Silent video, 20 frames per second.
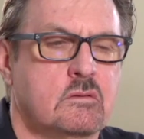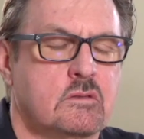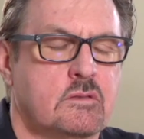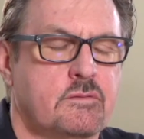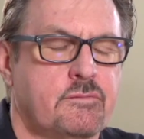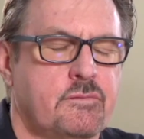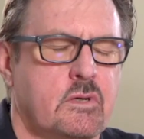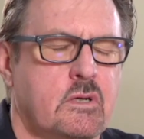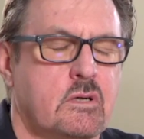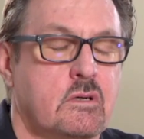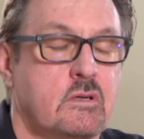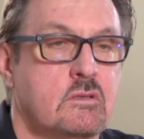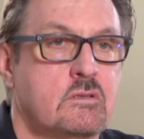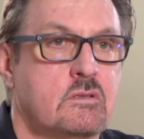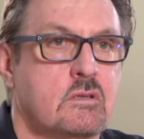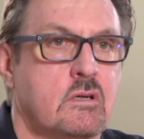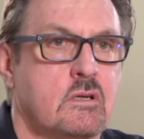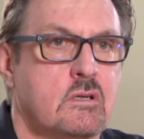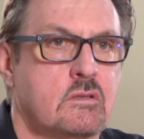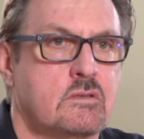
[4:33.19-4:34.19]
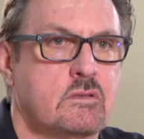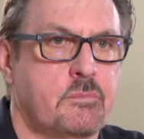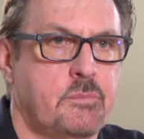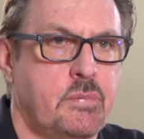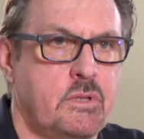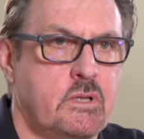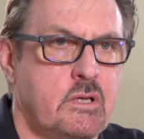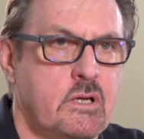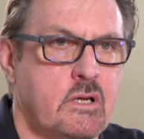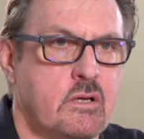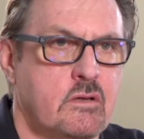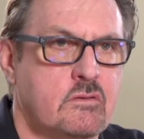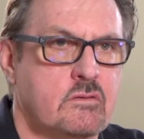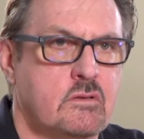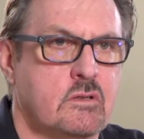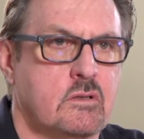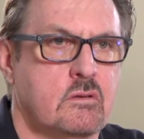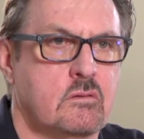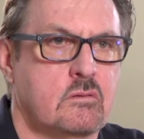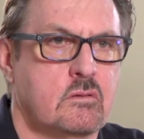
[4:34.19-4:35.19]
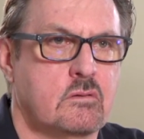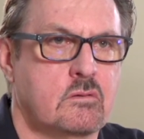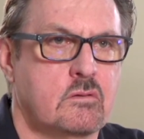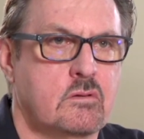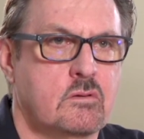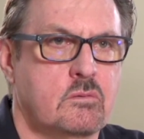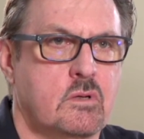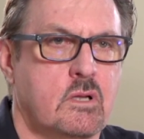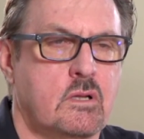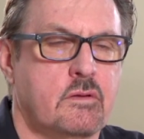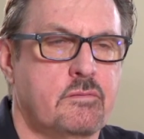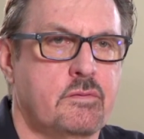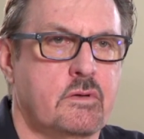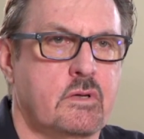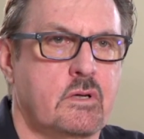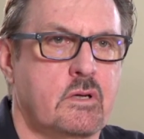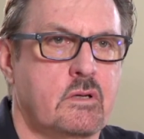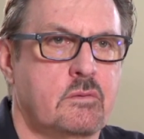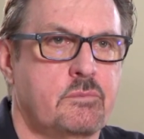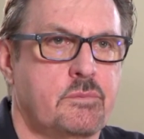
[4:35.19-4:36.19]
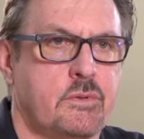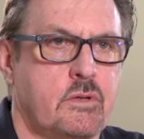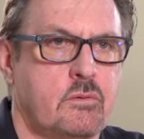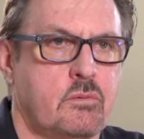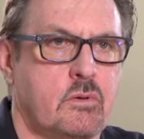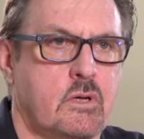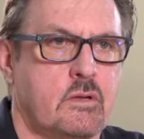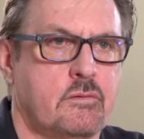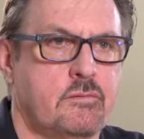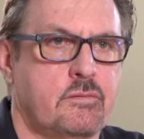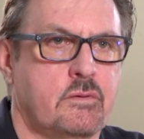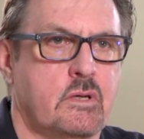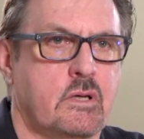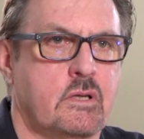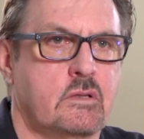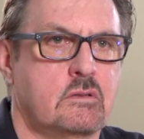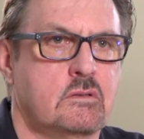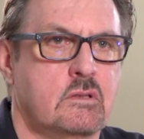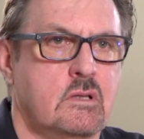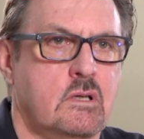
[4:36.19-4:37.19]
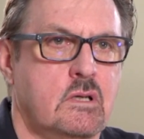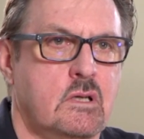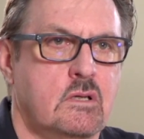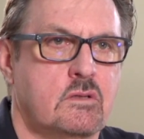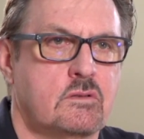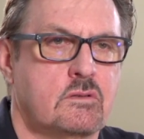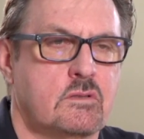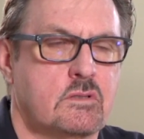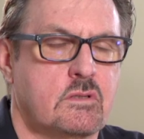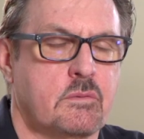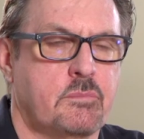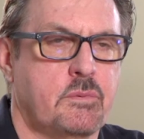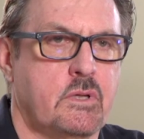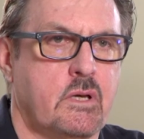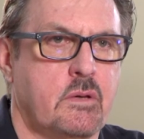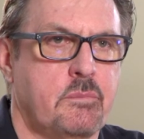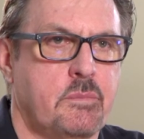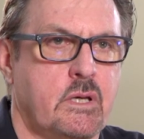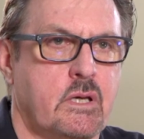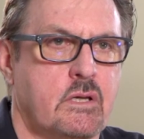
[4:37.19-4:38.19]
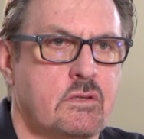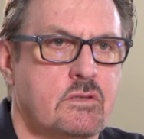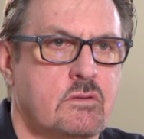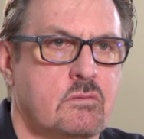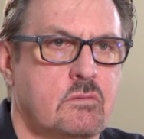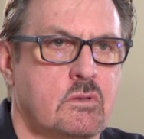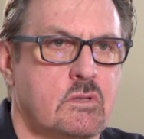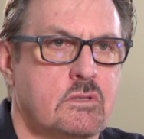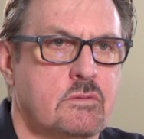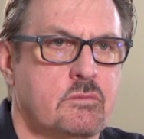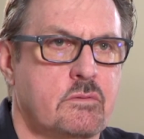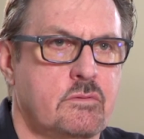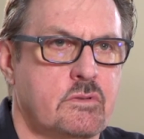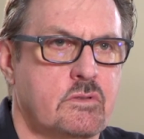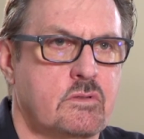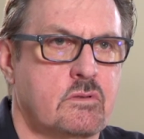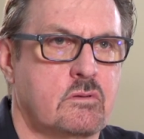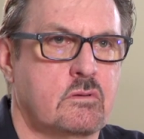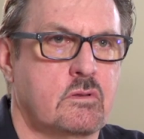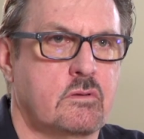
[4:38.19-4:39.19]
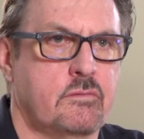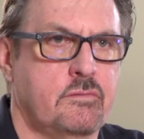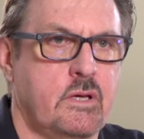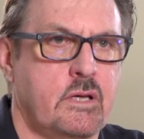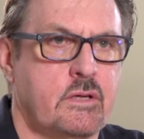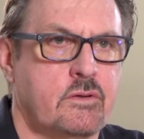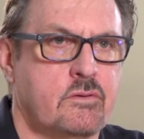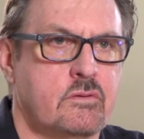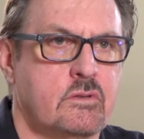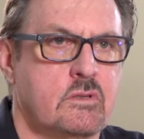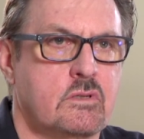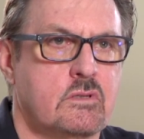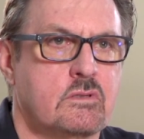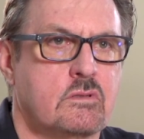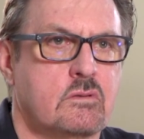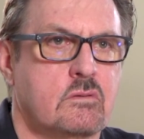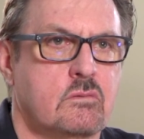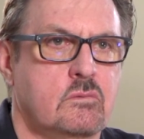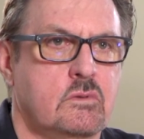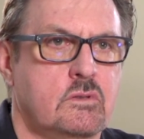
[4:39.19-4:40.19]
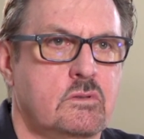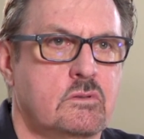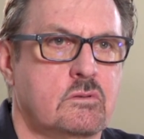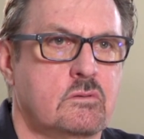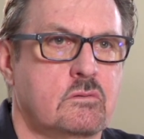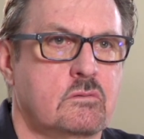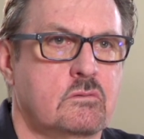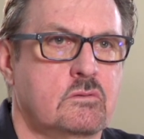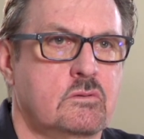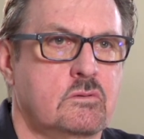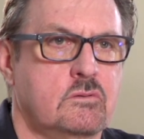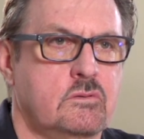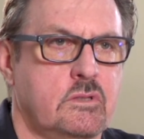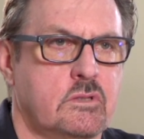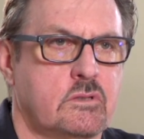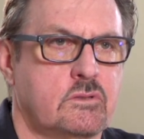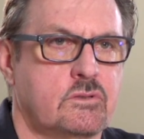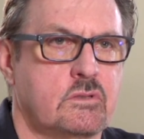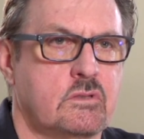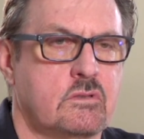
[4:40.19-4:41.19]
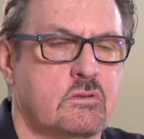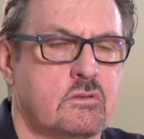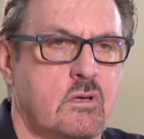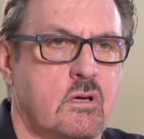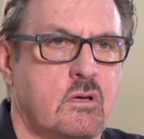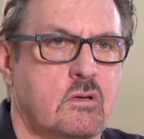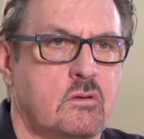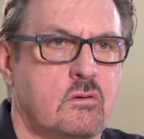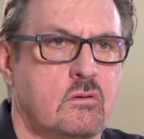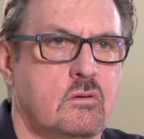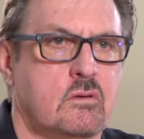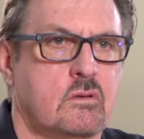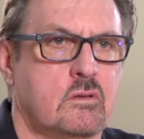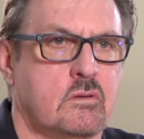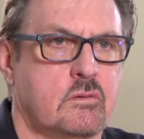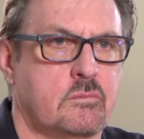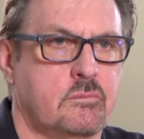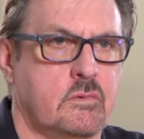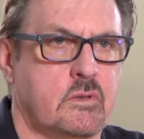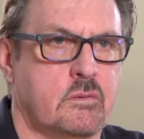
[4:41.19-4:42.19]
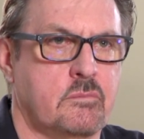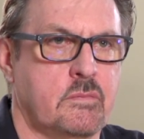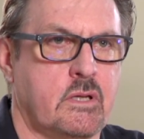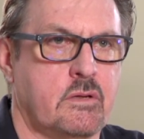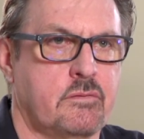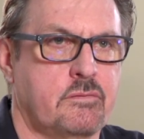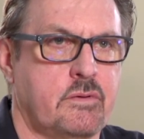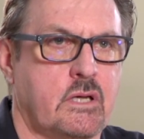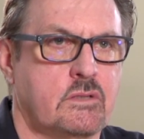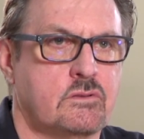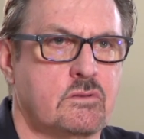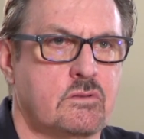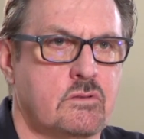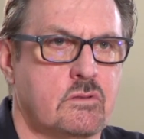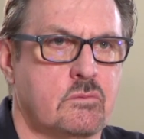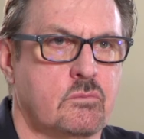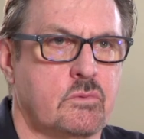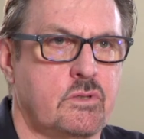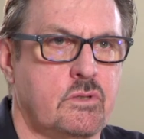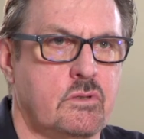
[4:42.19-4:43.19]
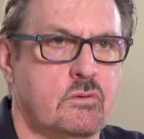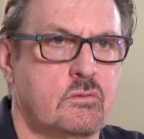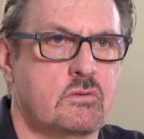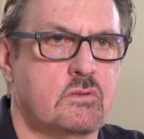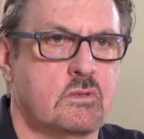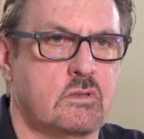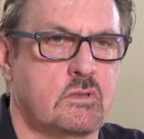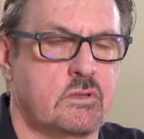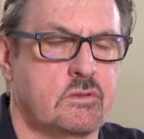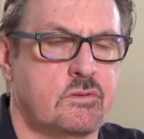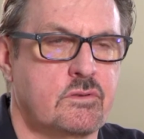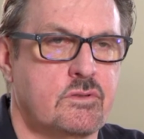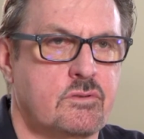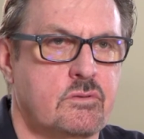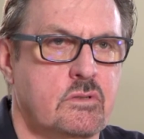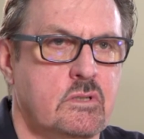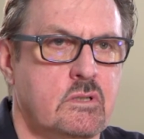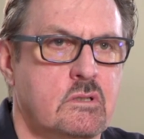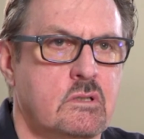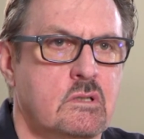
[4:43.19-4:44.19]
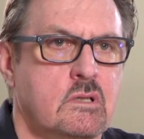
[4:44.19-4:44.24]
As far as our suppliers go, they're all qualified, pre-qualified to supply pads to us. We visit all the factories, we do due diligence on all the manufacturers that we use in the industry,